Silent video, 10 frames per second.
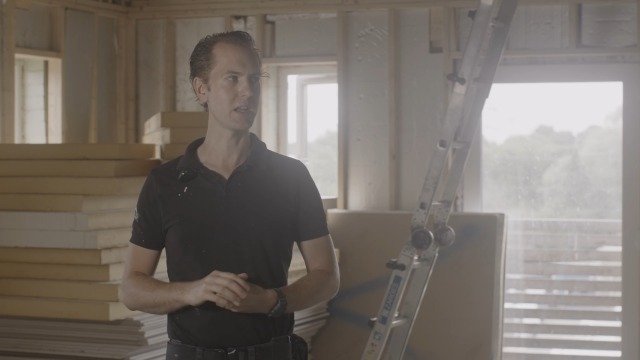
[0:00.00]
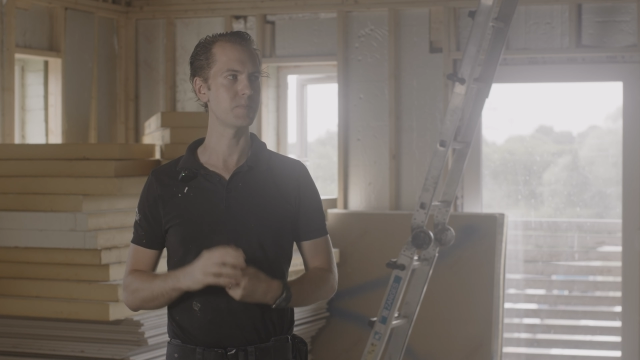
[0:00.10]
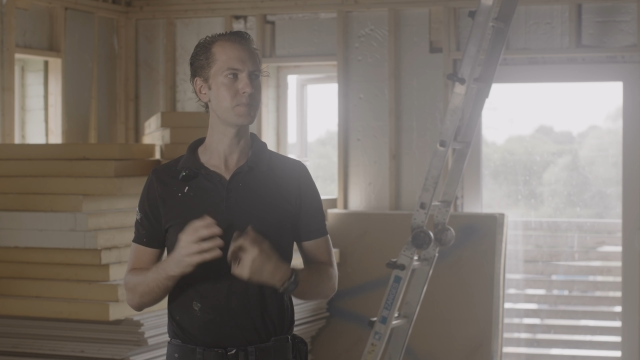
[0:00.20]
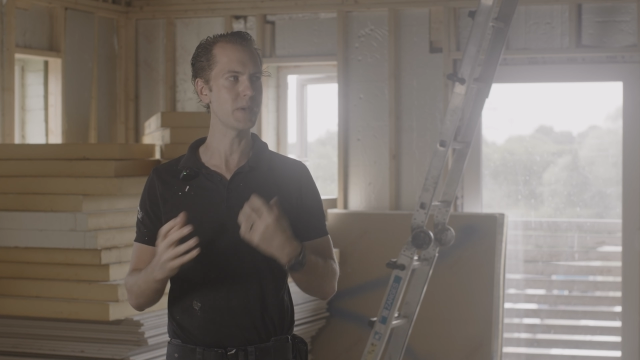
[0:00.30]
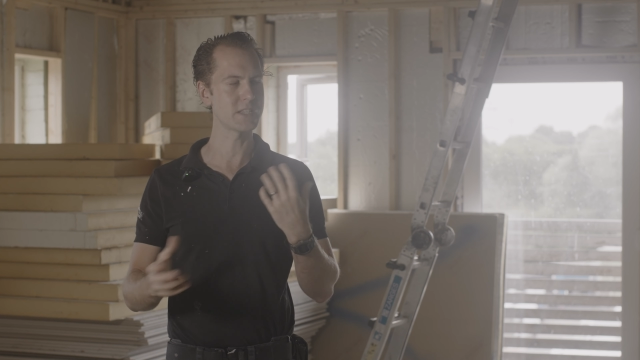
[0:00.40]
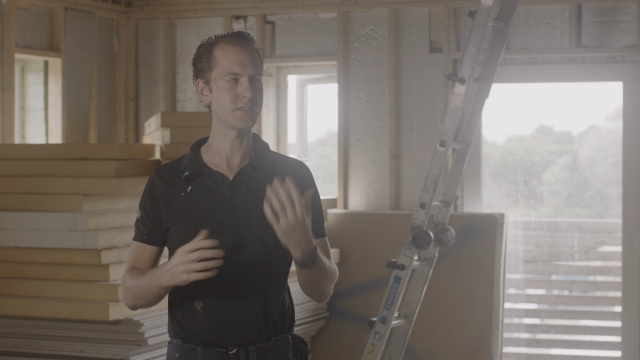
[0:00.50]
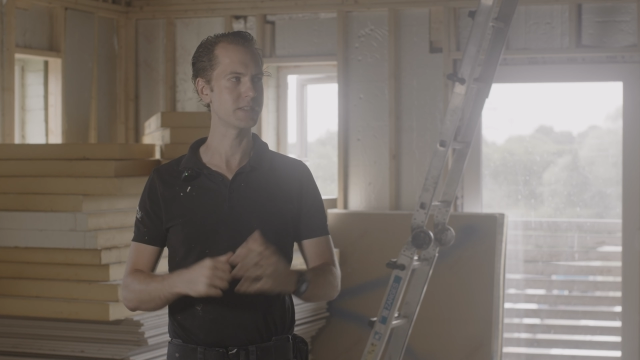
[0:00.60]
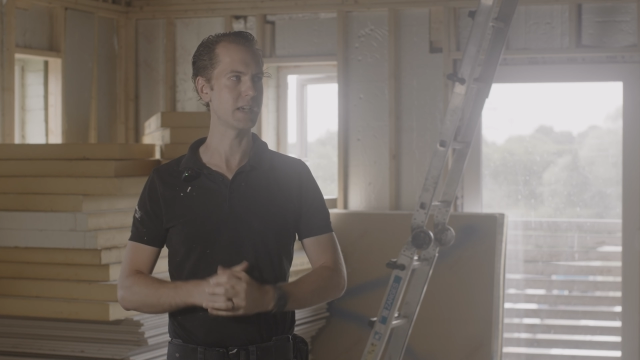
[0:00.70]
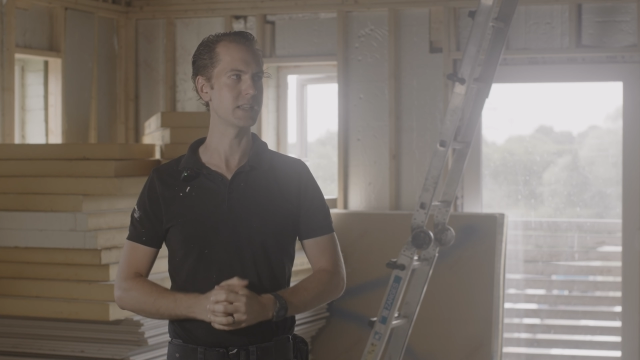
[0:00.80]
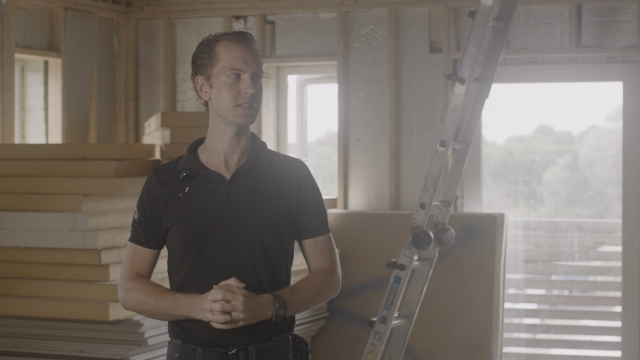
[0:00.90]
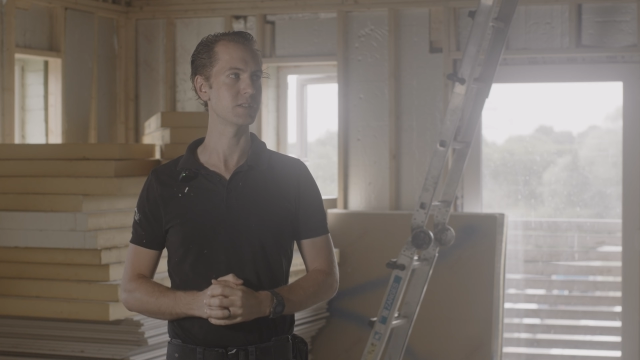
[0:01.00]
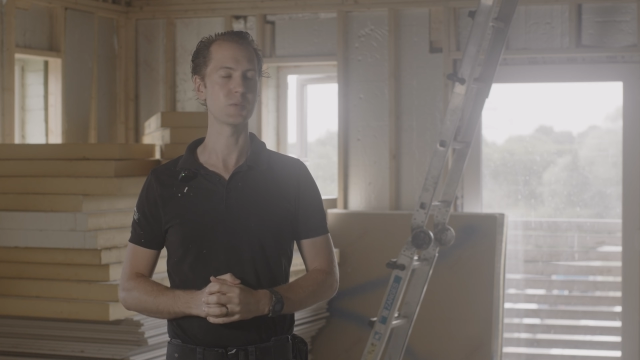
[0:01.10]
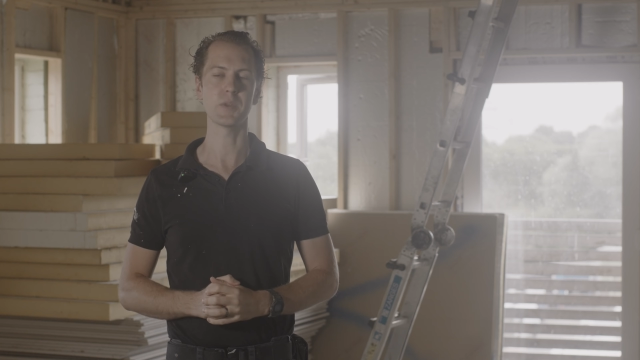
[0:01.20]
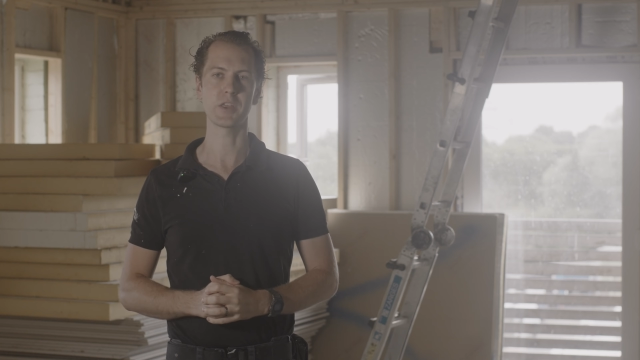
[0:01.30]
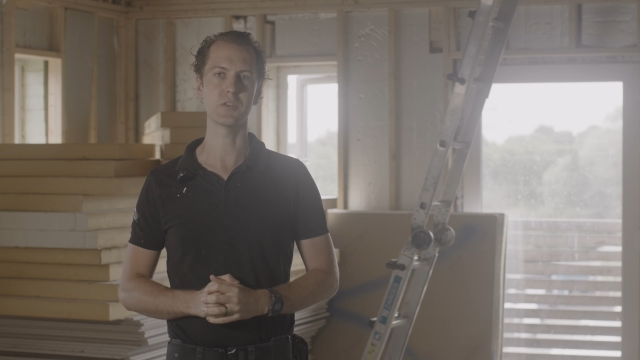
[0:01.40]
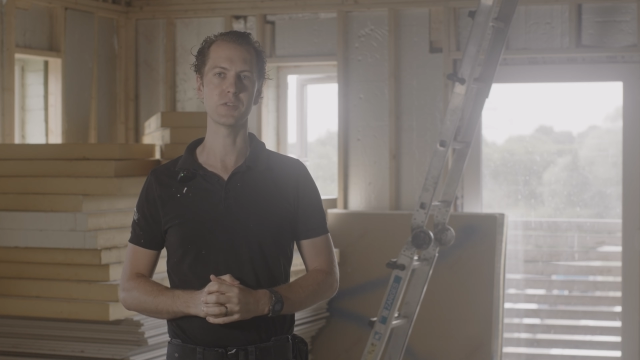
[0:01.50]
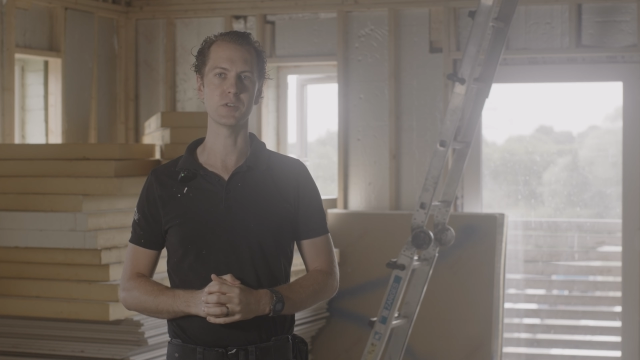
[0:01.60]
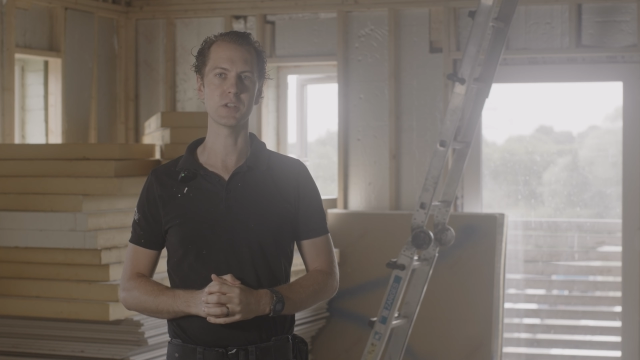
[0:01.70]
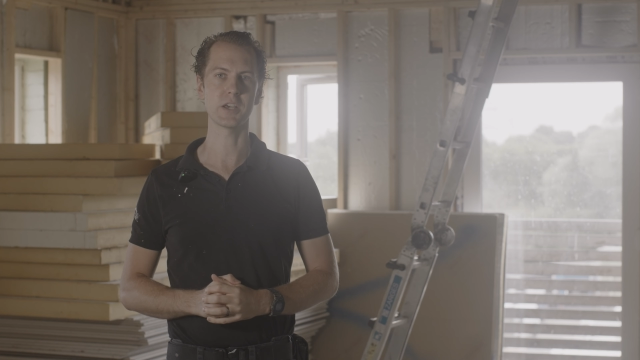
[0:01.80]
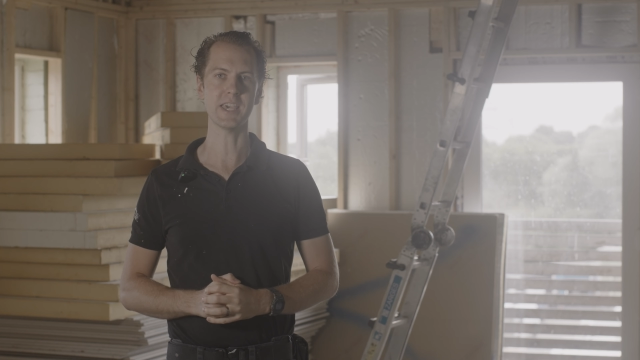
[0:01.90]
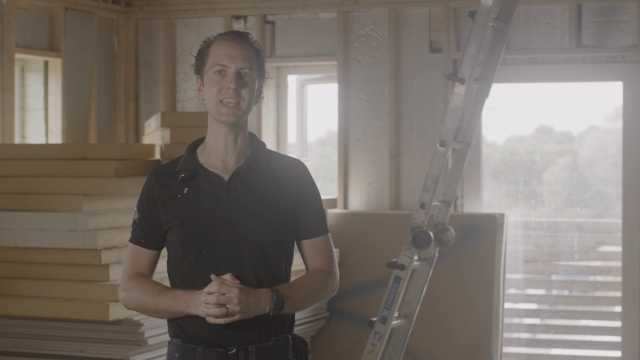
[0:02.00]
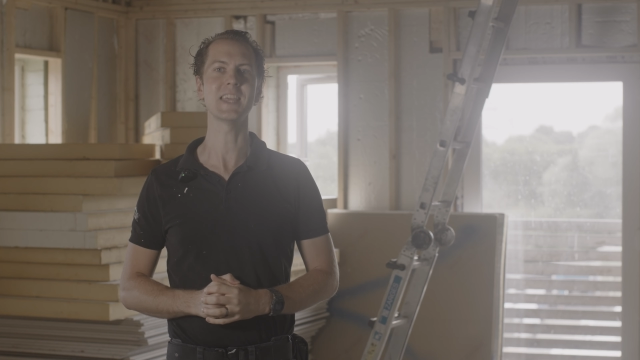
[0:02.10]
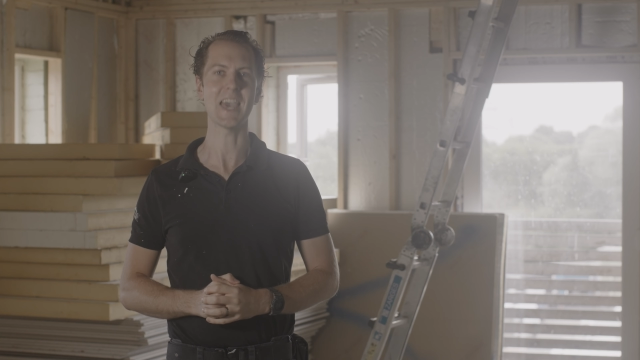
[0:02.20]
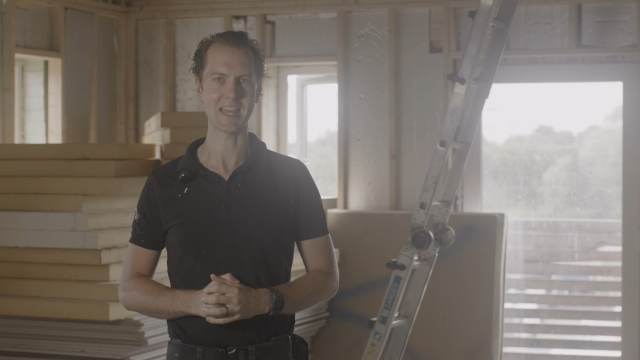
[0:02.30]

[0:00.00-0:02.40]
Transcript: get a bit of a sense as to what they're going to look like in the